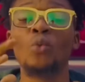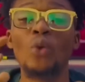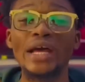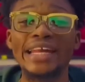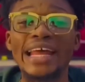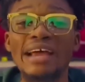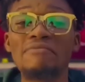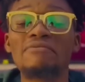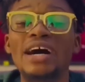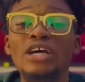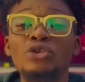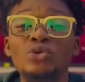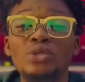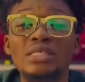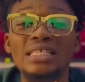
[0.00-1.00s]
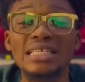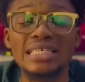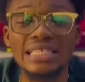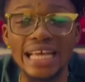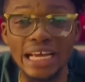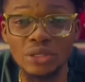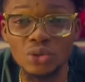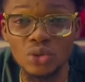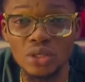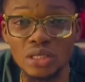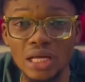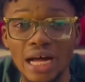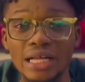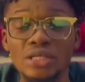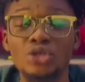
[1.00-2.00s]
Whenever you decide to
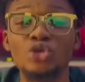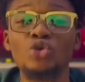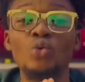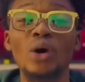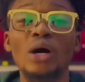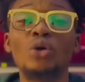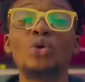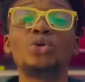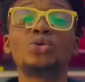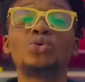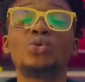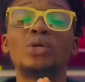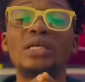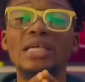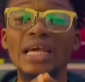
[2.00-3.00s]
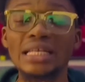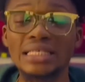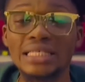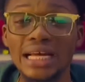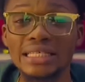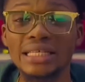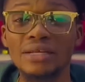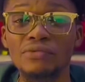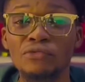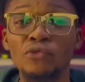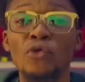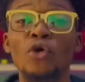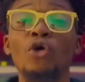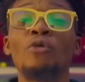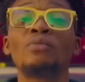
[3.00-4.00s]
start, you are going to get started
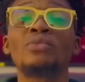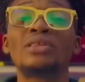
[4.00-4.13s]
for